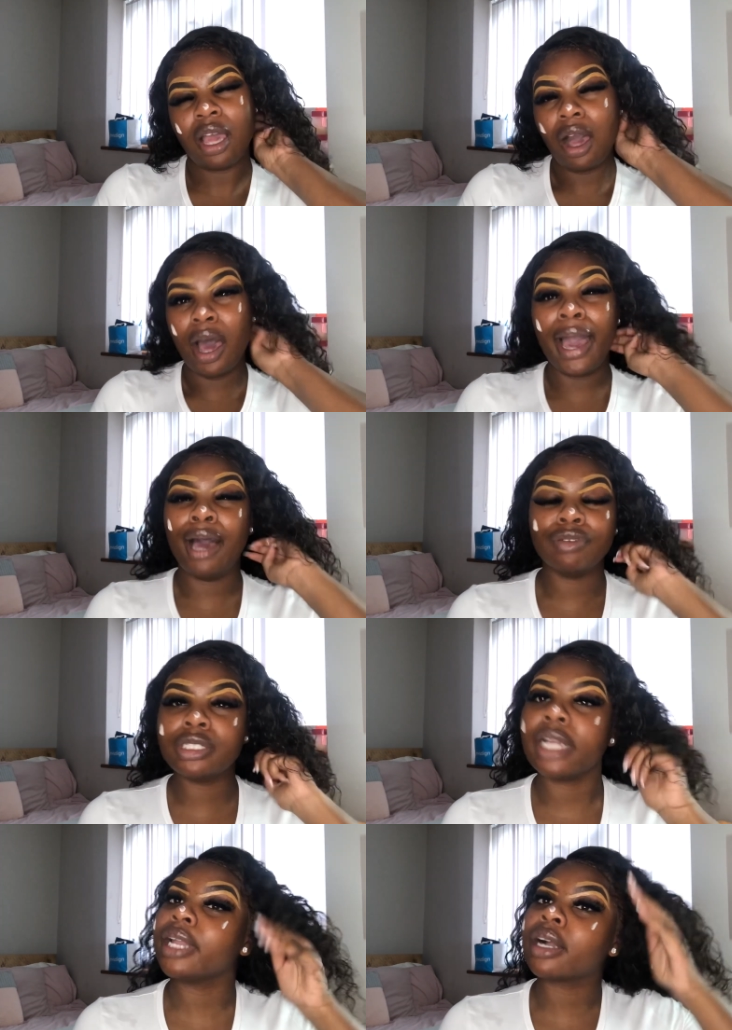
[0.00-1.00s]
I haven't
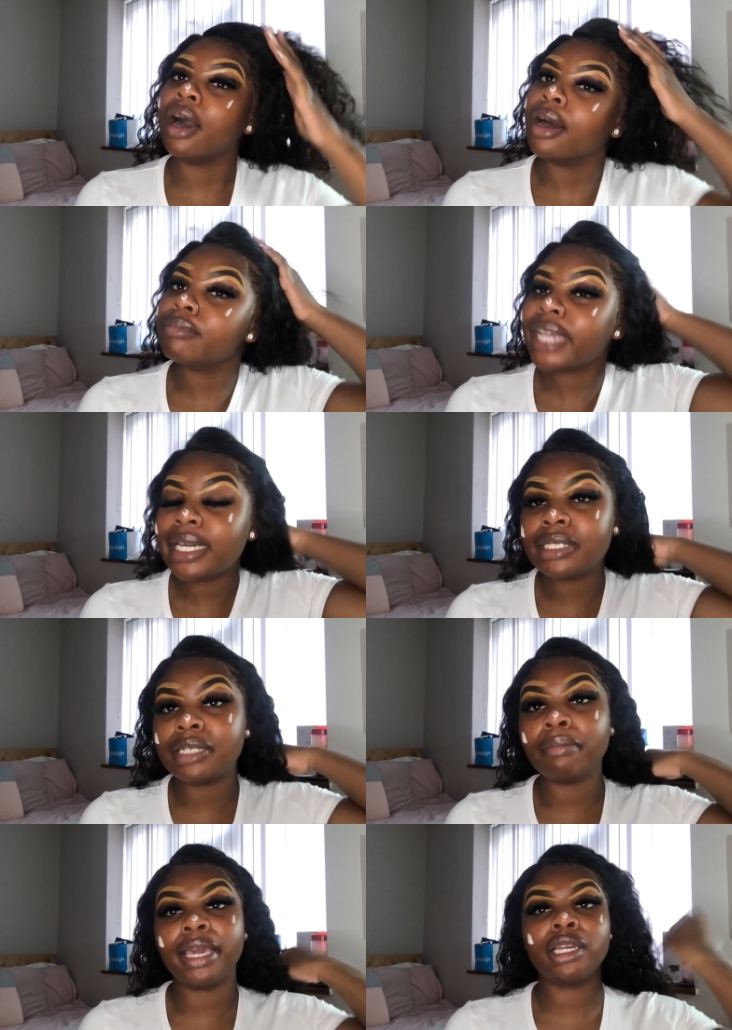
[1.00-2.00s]
done like an updated
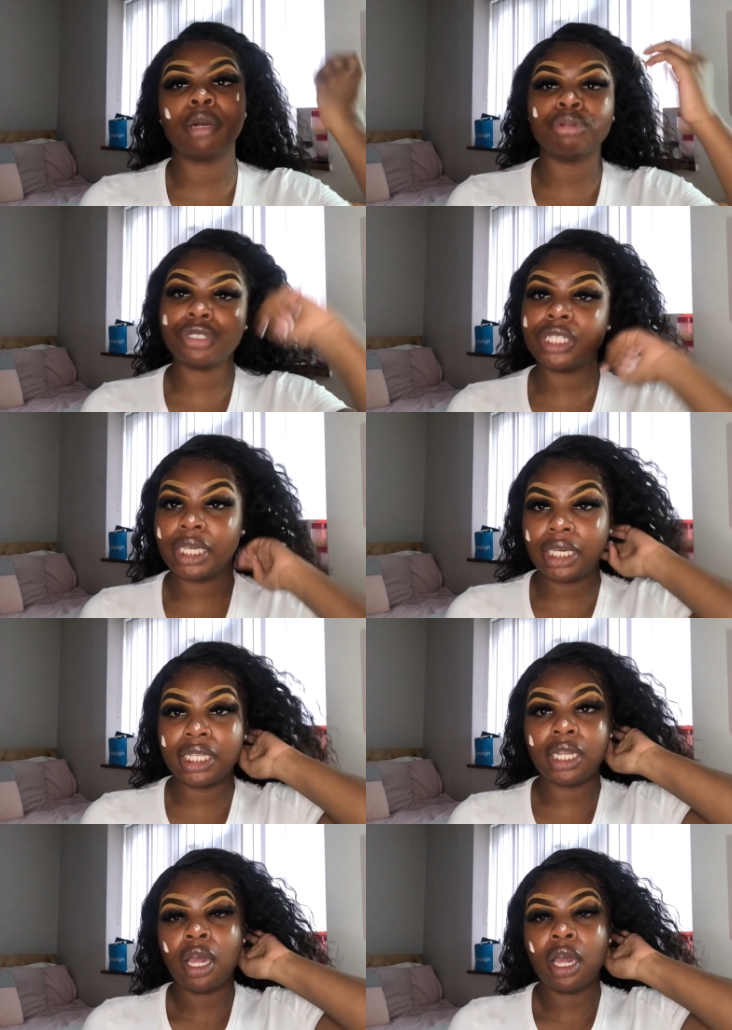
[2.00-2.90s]
makeup routine